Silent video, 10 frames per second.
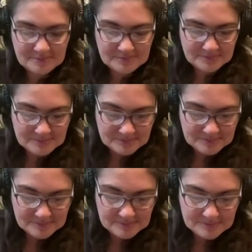
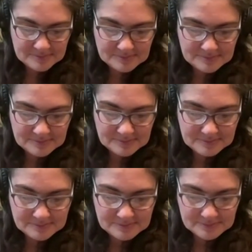
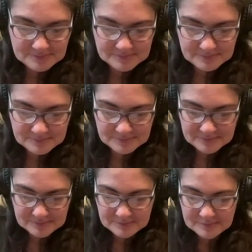
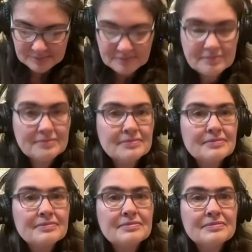
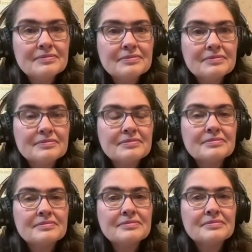
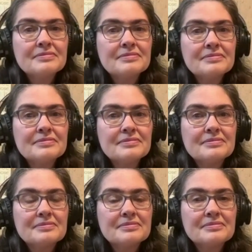
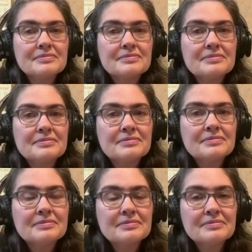
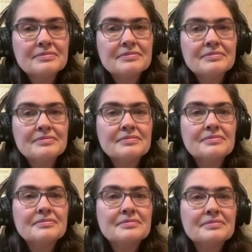
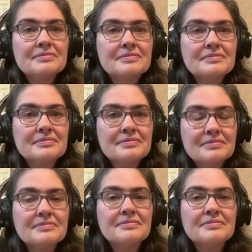This person isn't speaking.